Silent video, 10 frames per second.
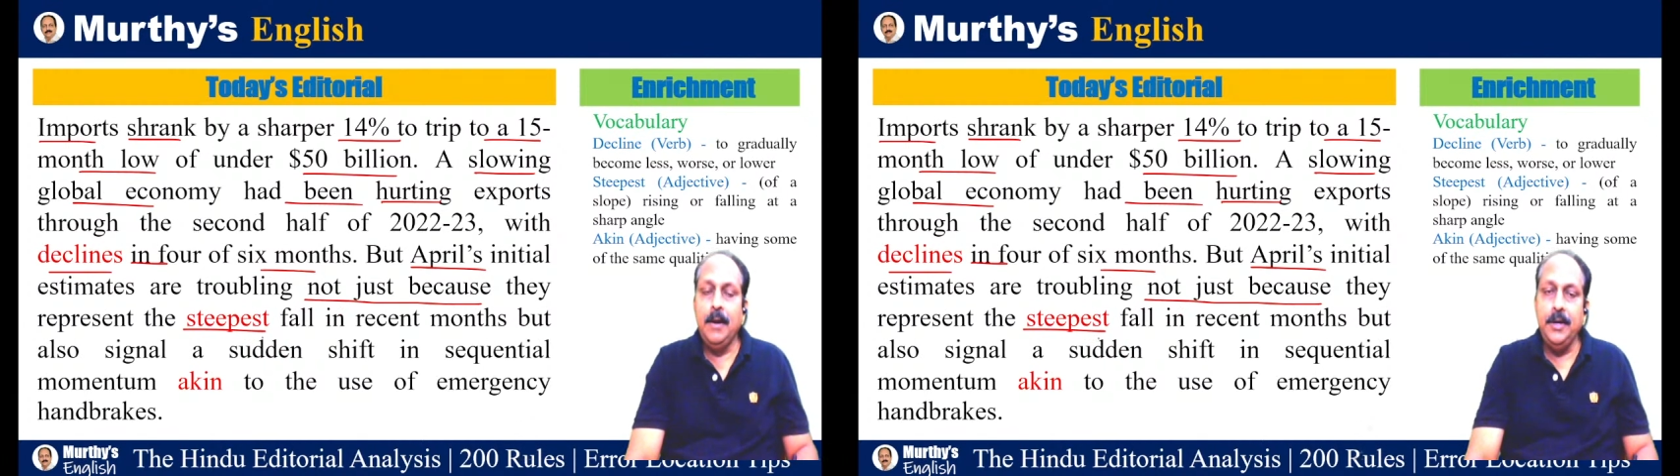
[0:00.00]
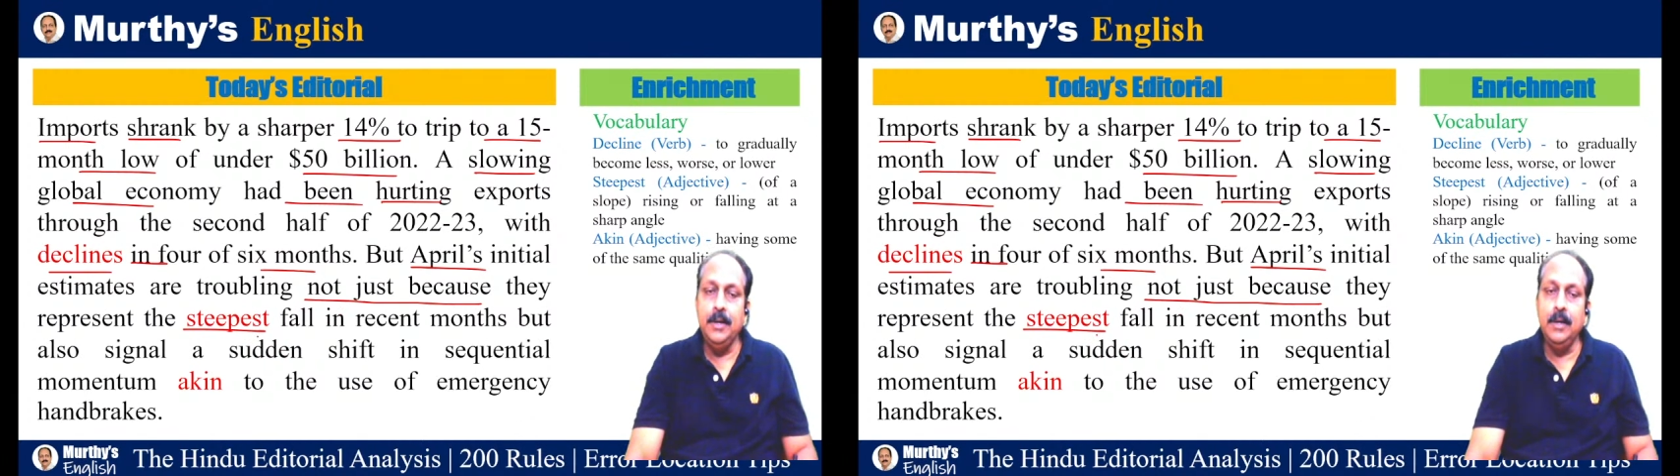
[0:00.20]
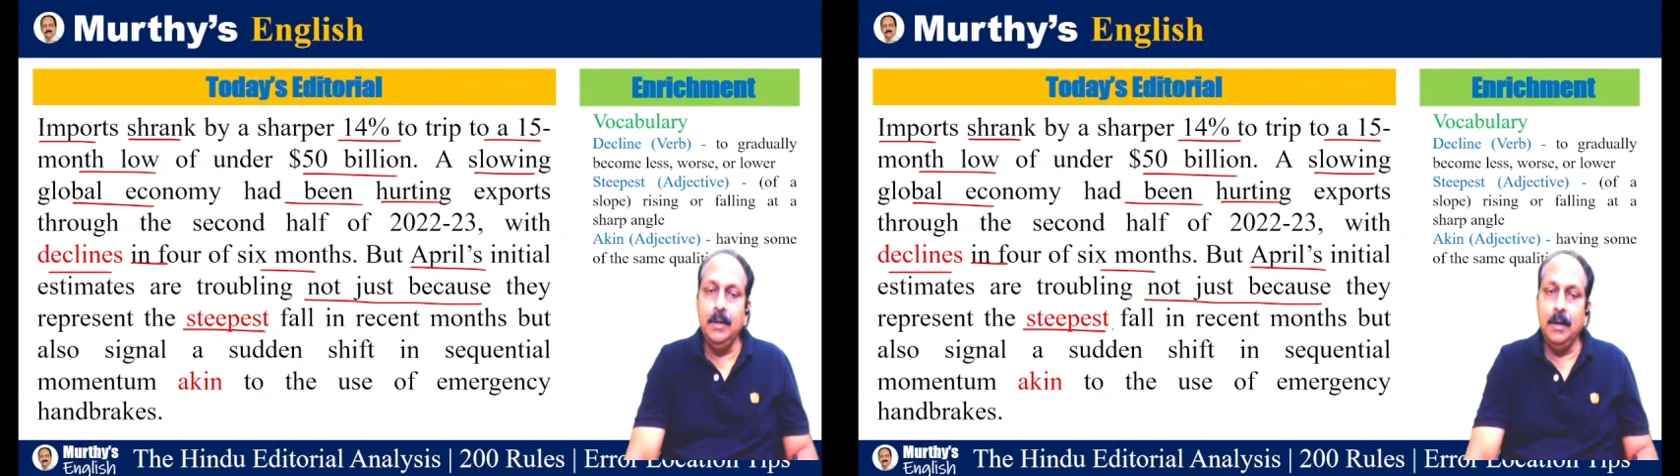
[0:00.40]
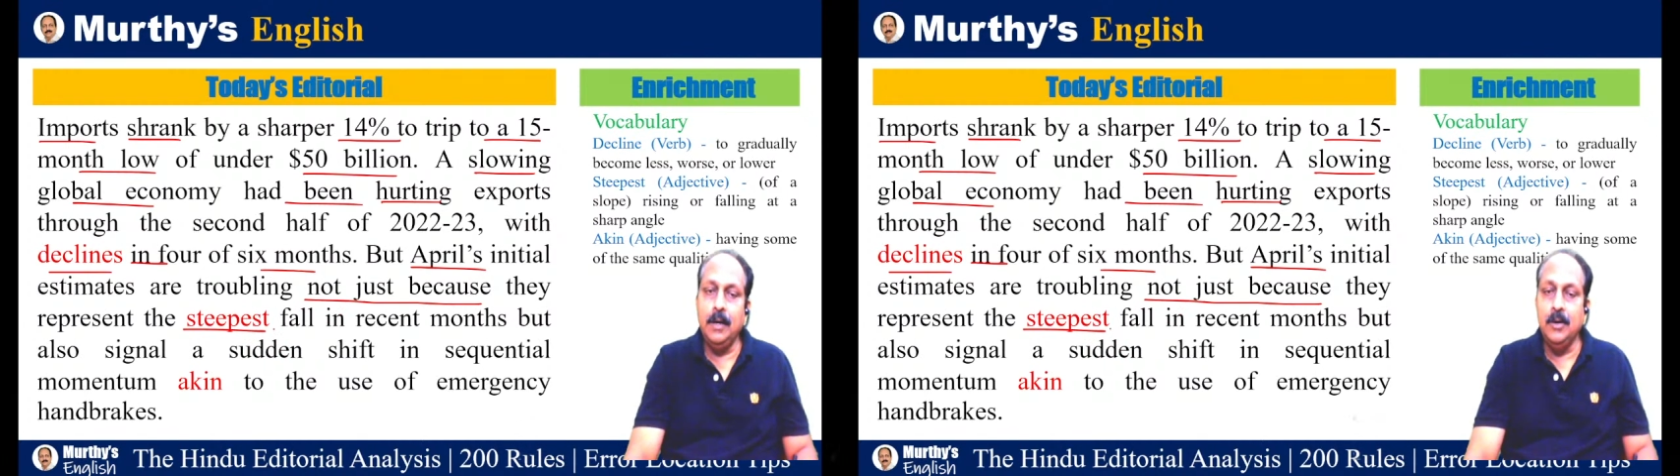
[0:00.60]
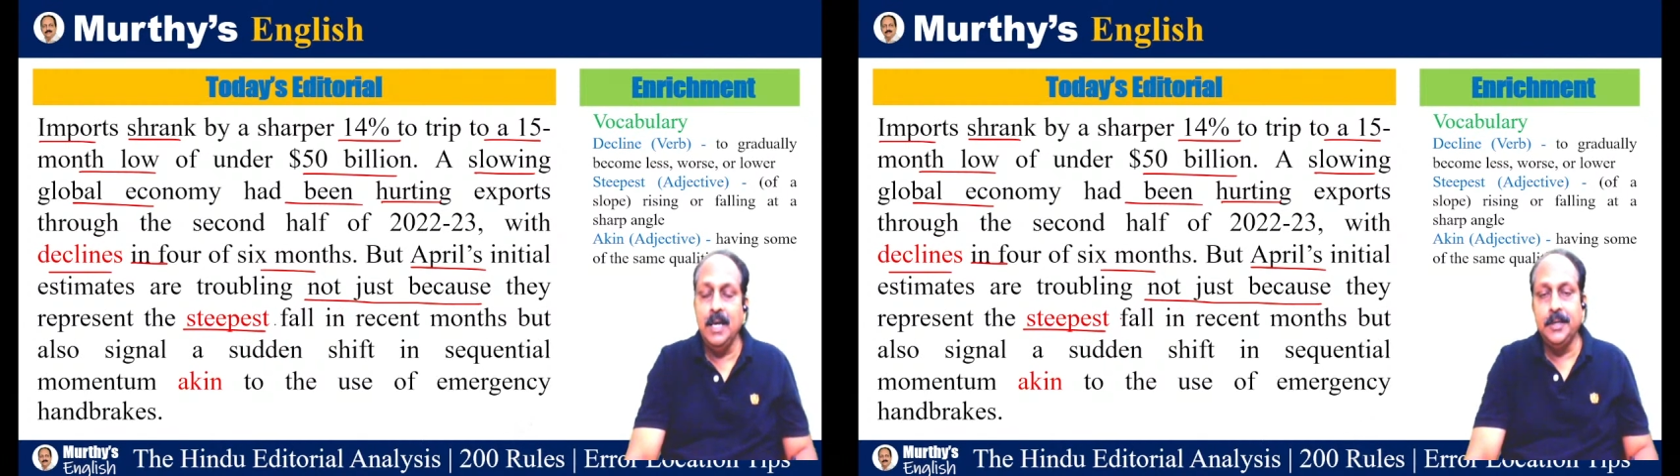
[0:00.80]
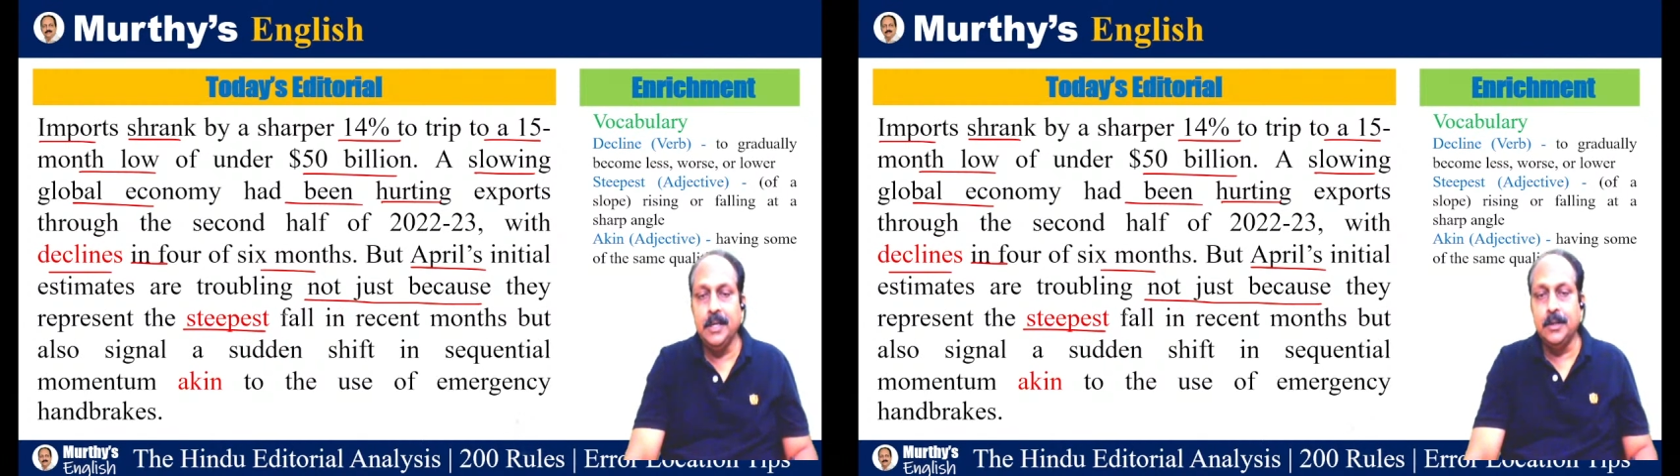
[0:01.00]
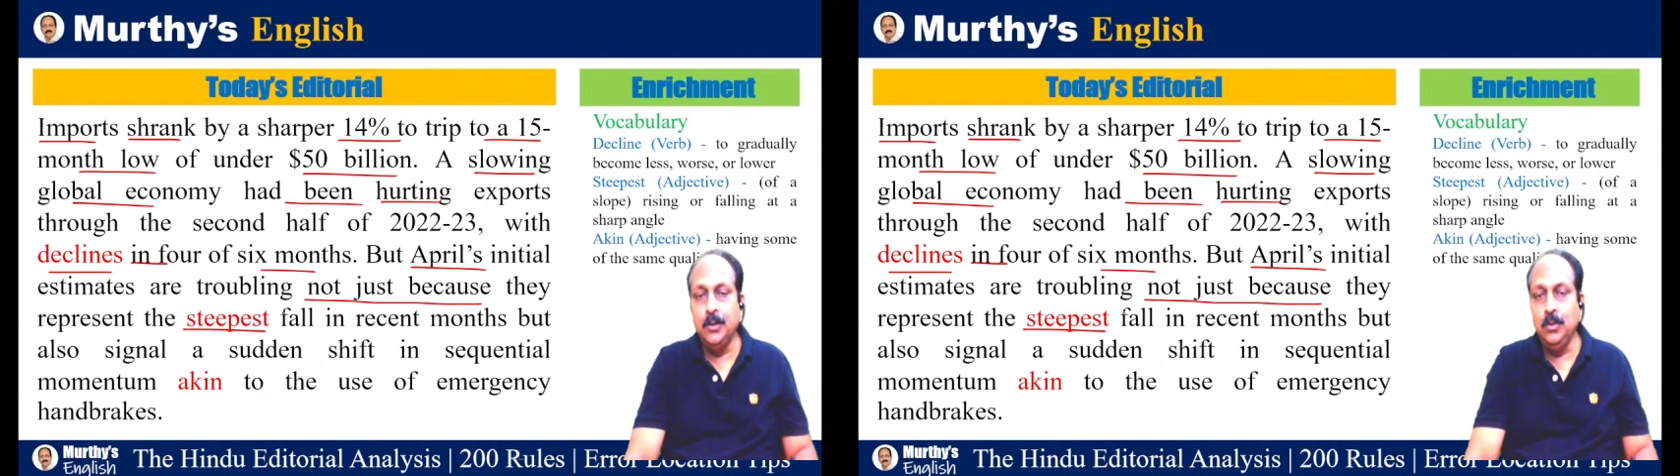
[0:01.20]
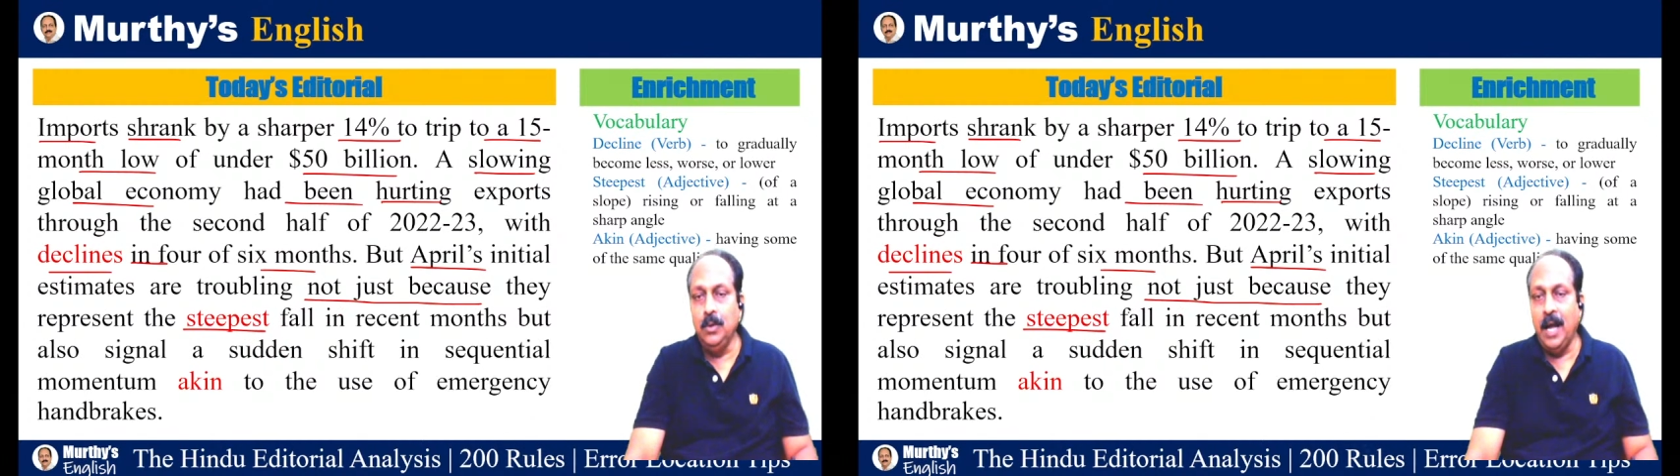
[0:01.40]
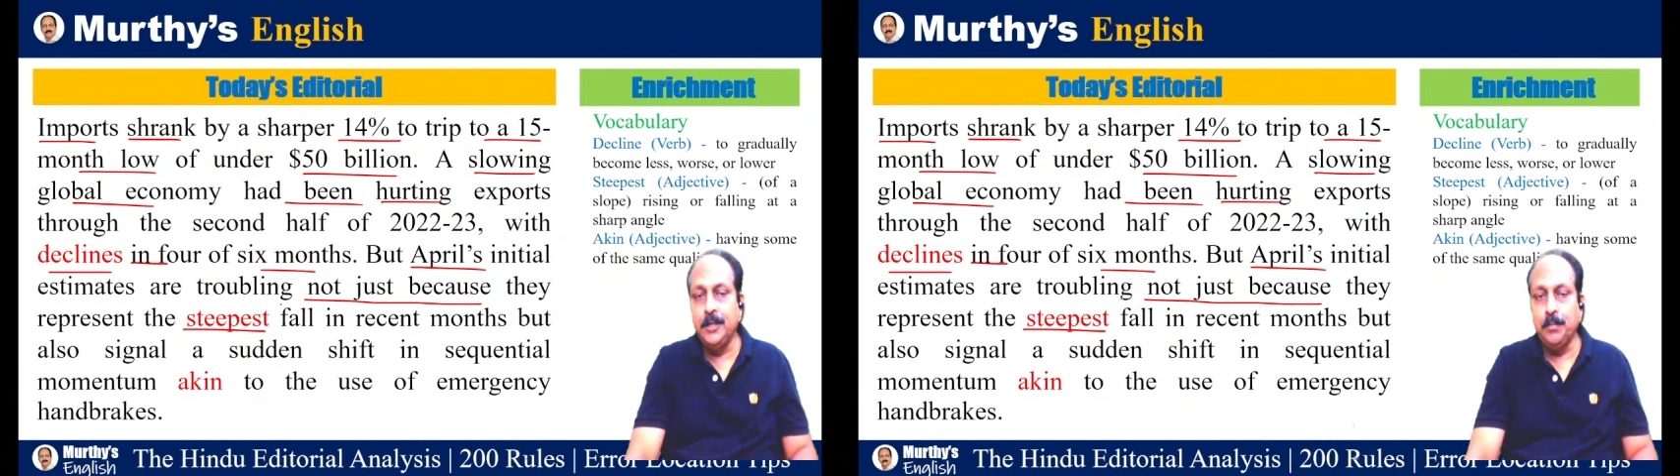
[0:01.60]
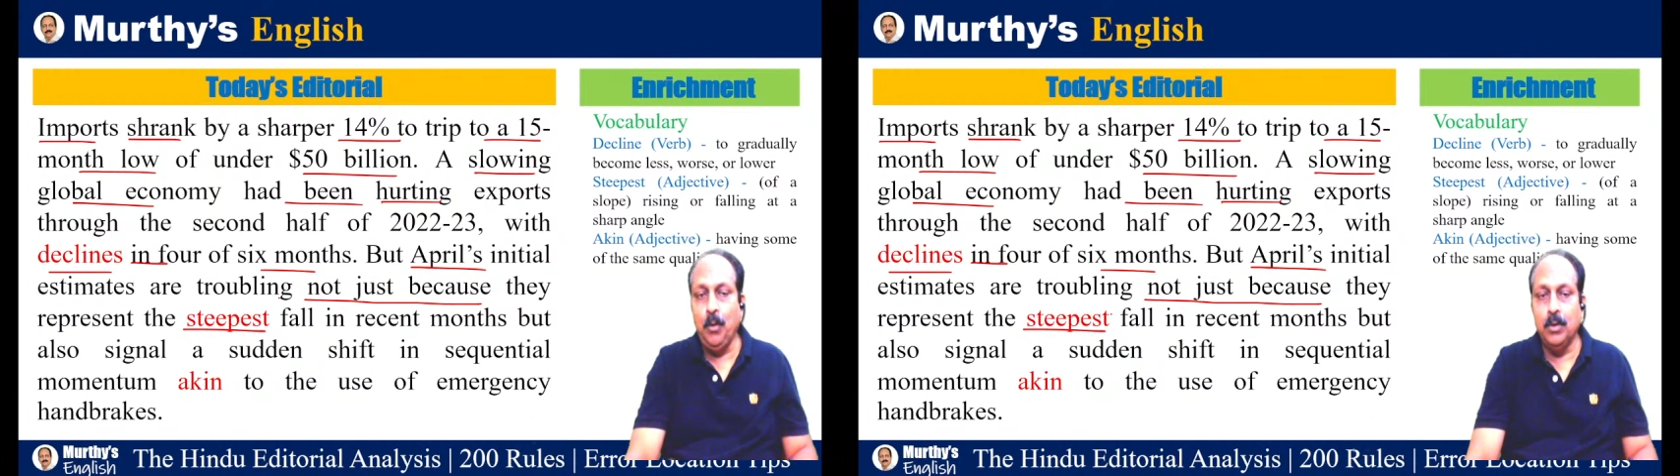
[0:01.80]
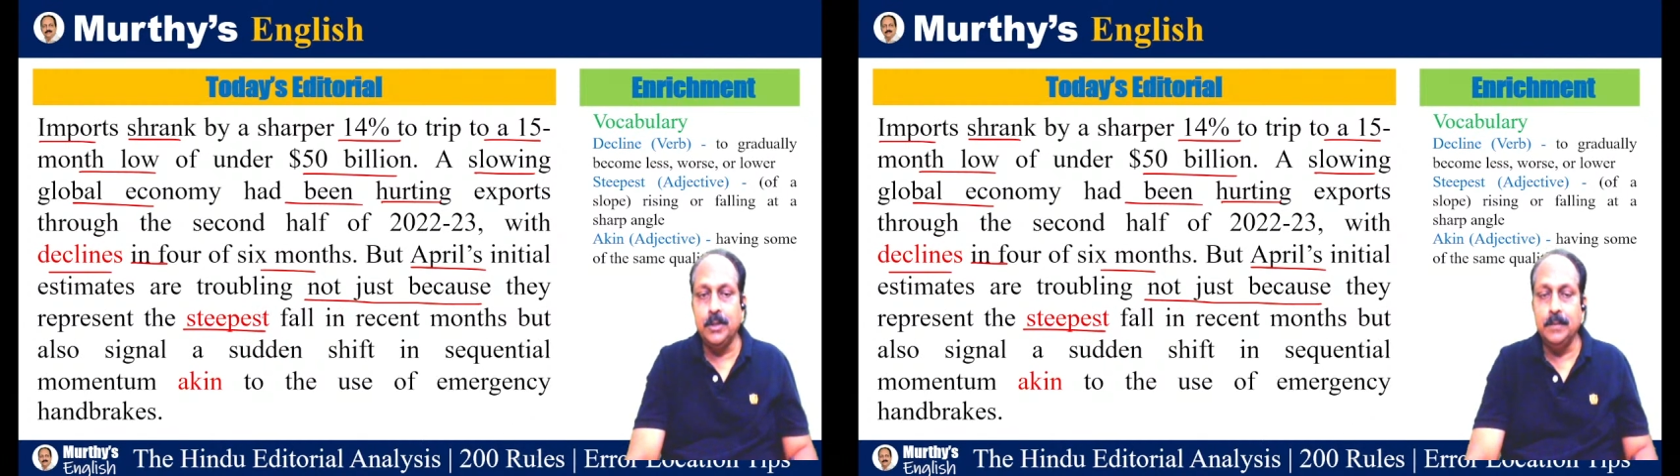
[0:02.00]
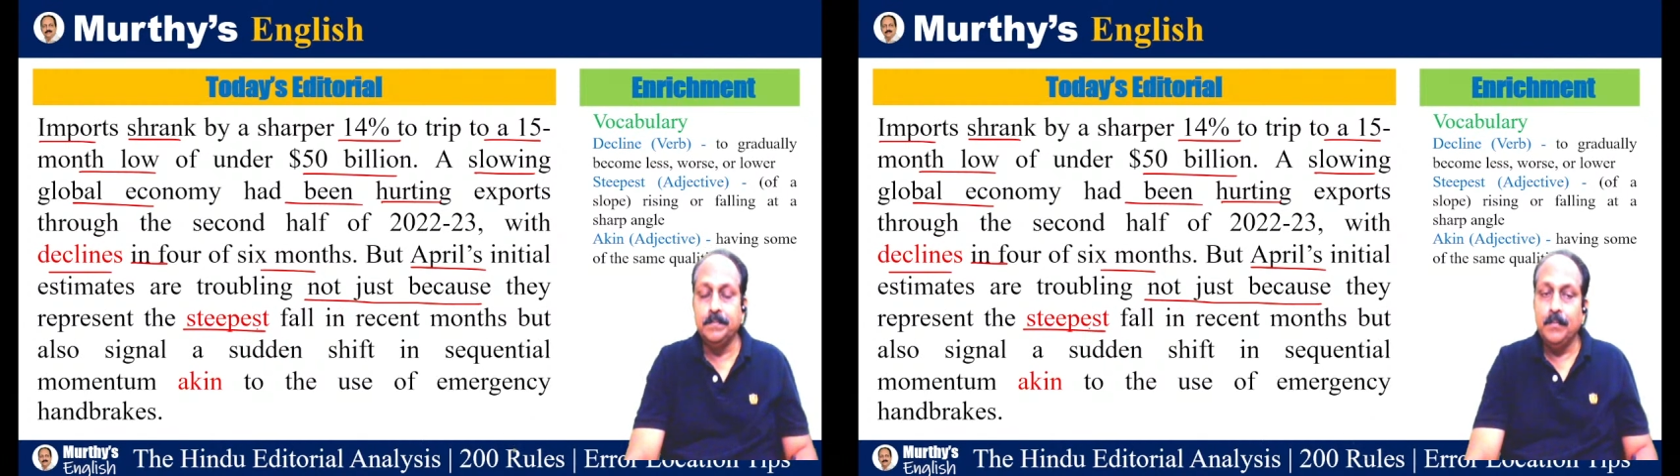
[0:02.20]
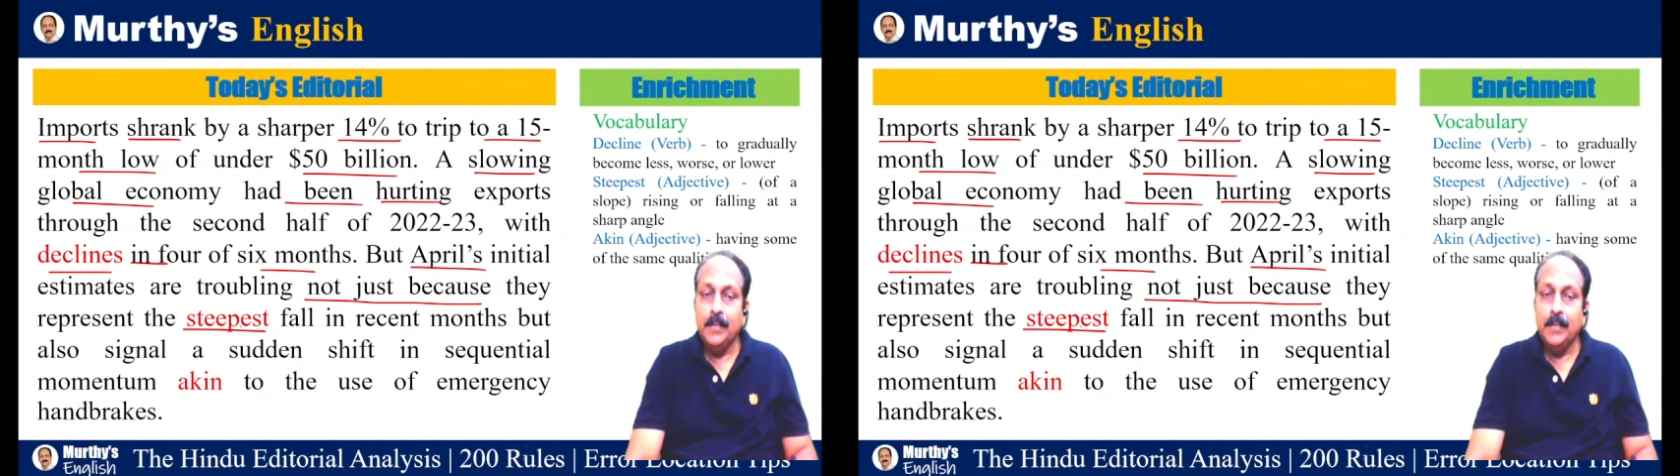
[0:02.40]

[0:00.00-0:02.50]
Here related to exports.